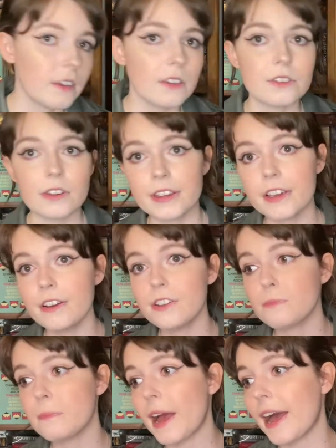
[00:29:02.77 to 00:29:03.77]
So he
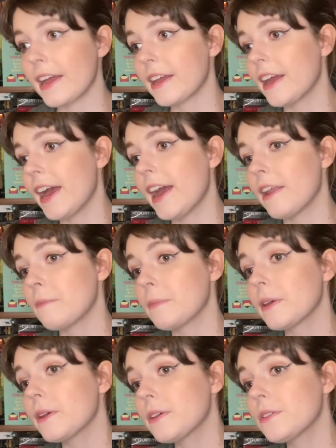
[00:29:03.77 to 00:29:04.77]
goes back, and
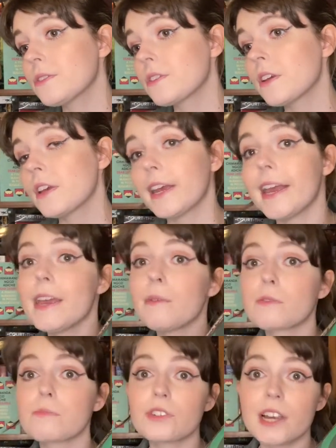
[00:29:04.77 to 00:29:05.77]
because he
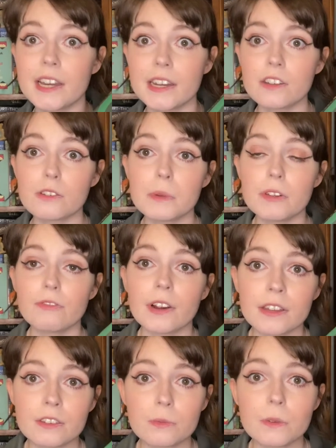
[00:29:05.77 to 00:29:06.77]
was pretending to be
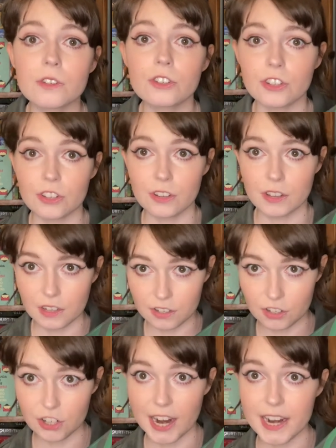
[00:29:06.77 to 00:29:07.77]
friends with
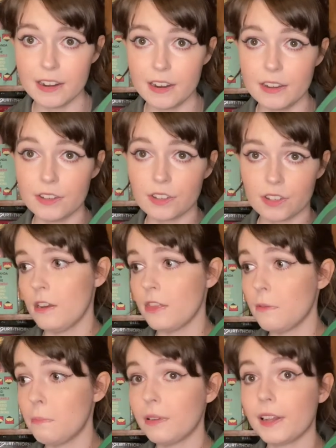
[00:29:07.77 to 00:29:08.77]
Sejanus,
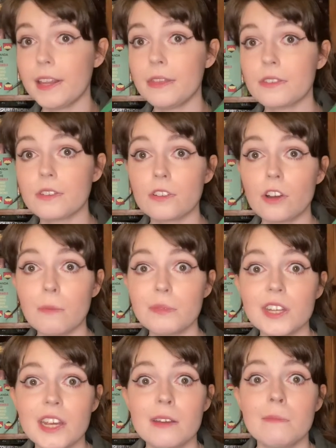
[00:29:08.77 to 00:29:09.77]
the Plinths
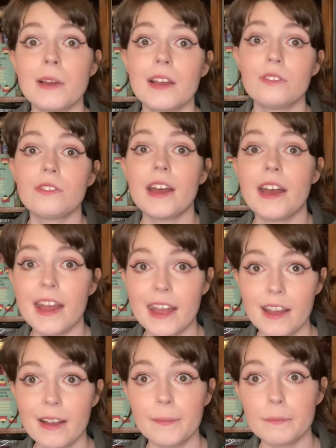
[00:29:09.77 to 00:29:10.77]
adopt him as their
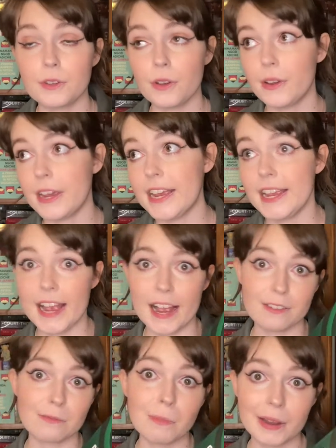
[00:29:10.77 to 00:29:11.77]
heir, so he
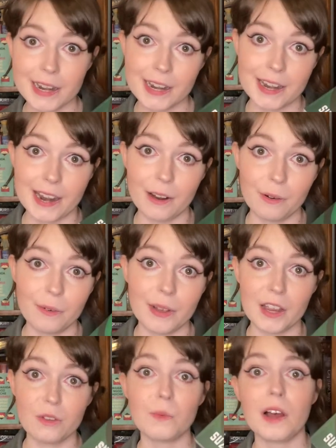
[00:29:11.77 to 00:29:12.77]
has money now
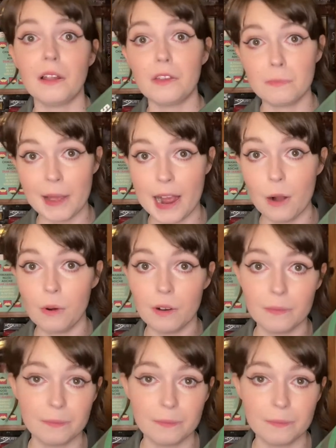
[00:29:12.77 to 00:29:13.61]
as well as power.